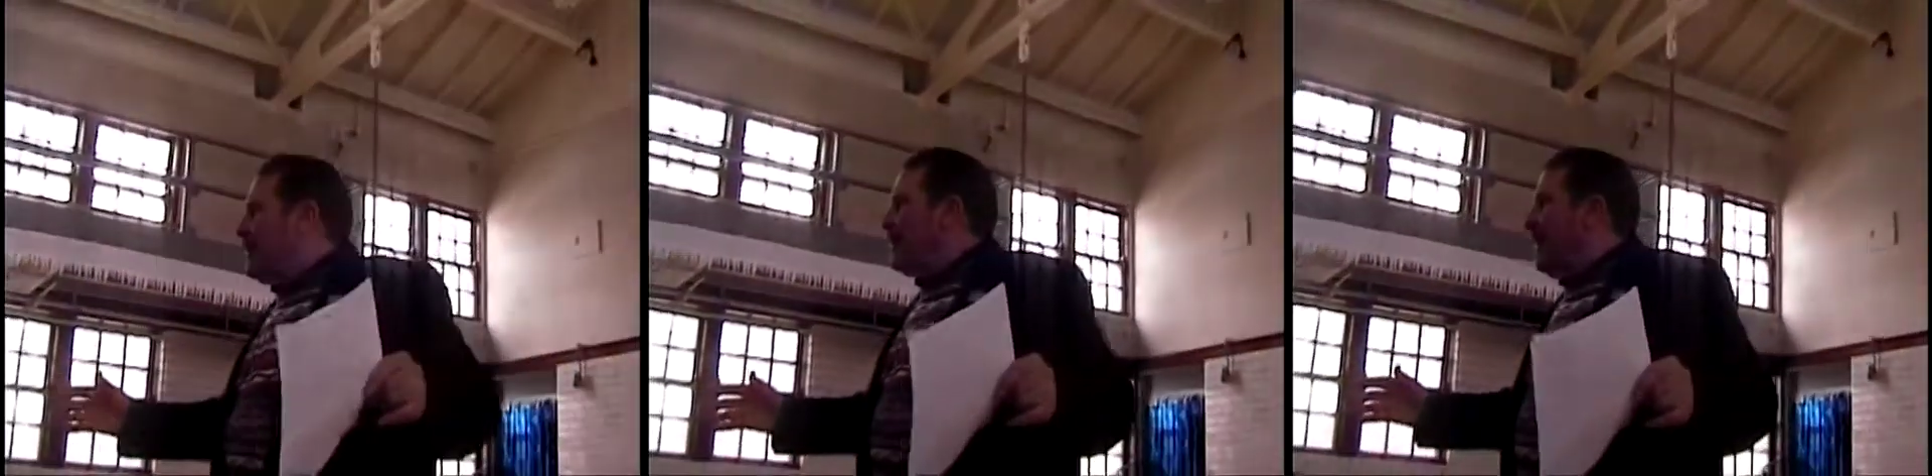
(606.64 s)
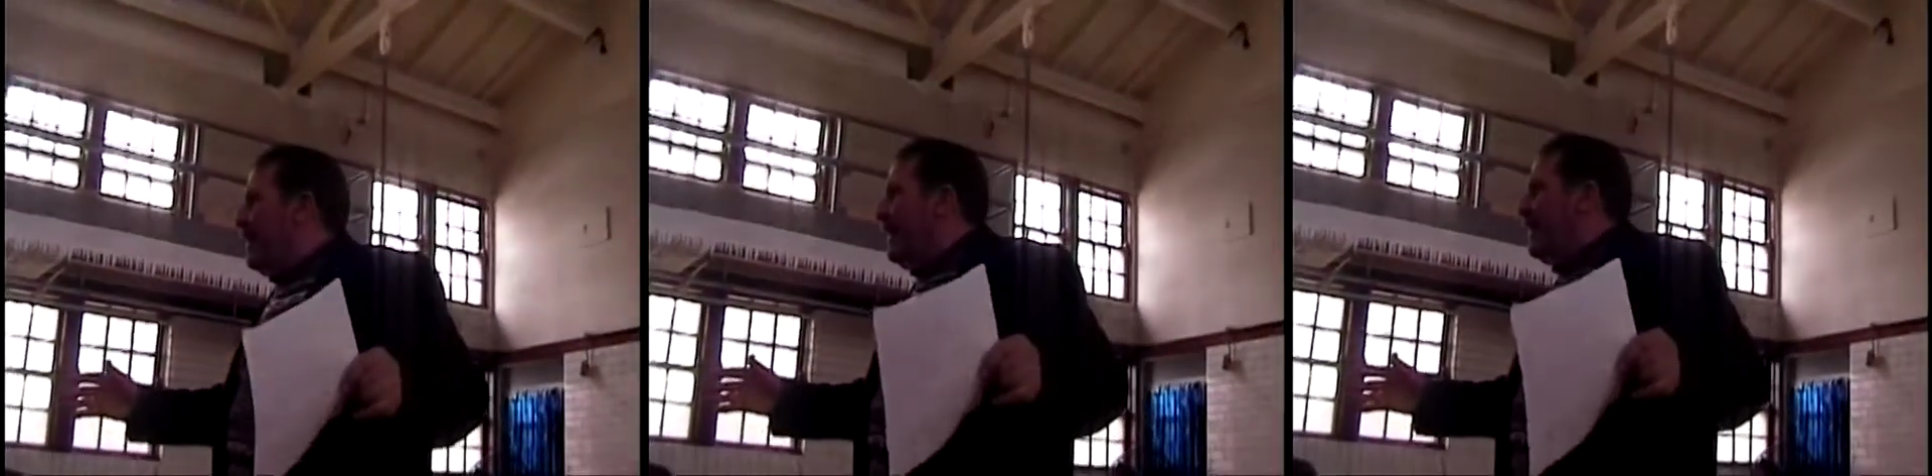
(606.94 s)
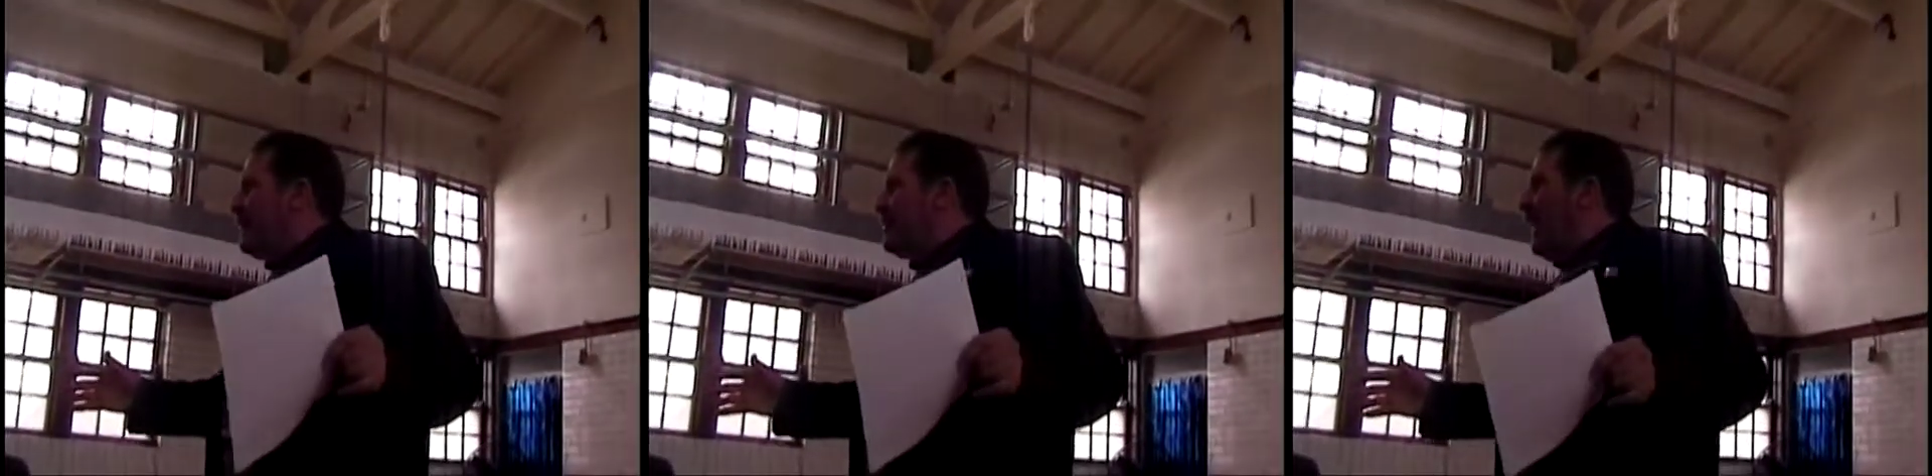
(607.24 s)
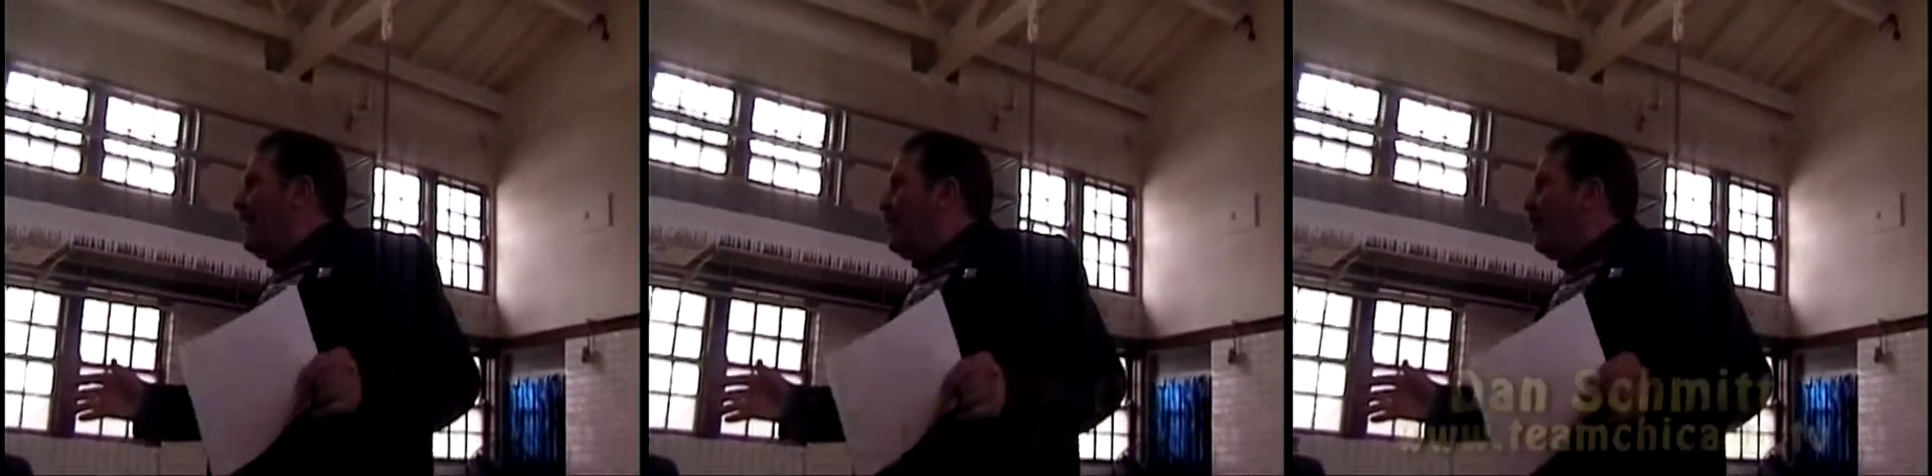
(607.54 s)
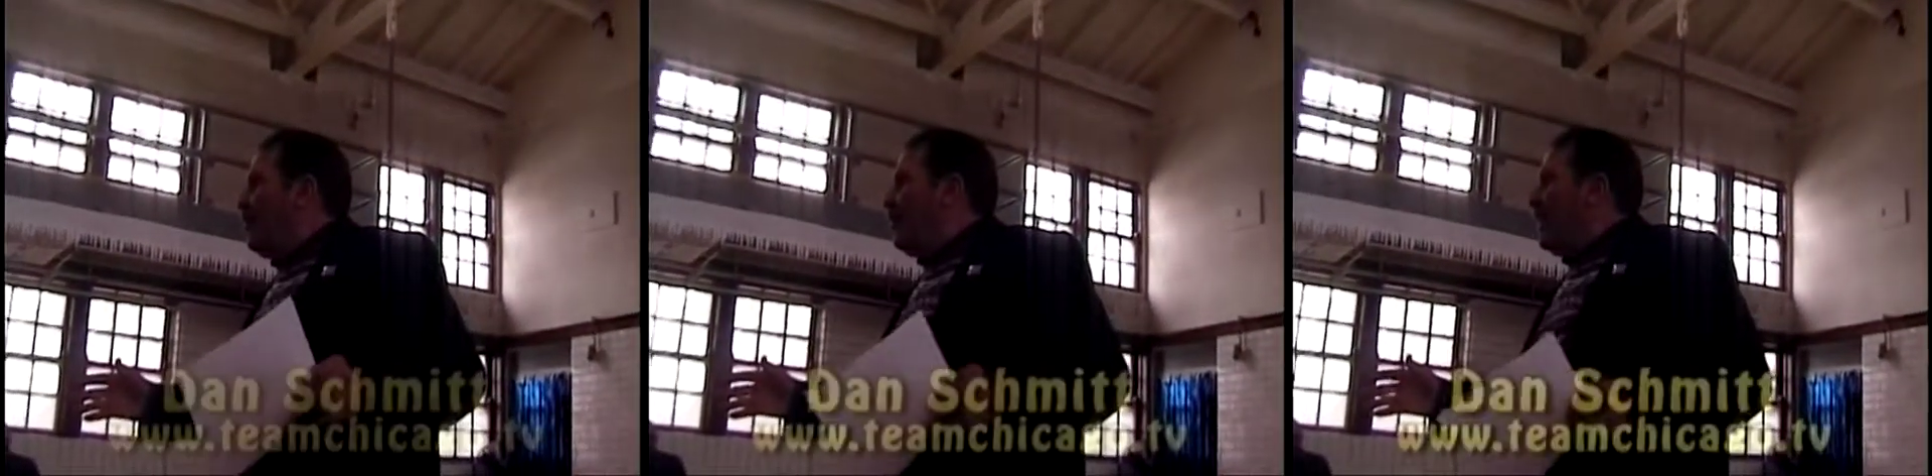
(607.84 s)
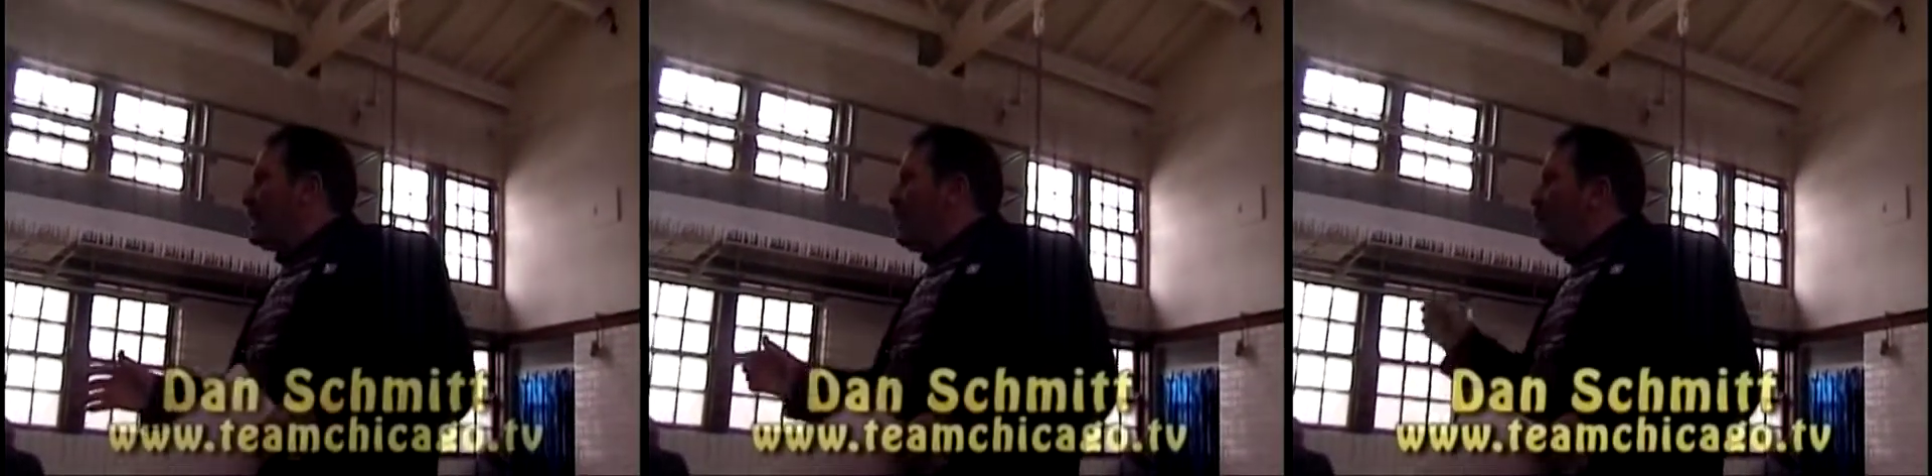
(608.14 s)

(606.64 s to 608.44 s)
this state of Illinois is,